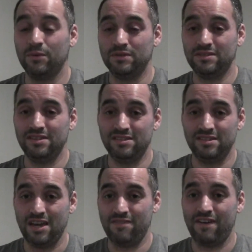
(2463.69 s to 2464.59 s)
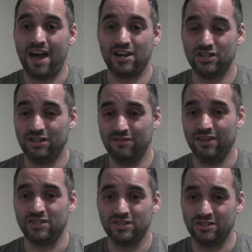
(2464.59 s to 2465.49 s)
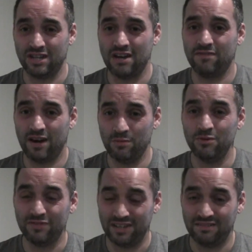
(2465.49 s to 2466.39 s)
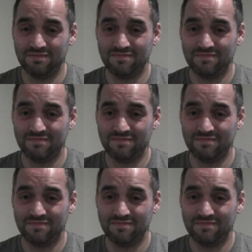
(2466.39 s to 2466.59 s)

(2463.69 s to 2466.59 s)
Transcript: It was the safe action adventure sci-fi movie,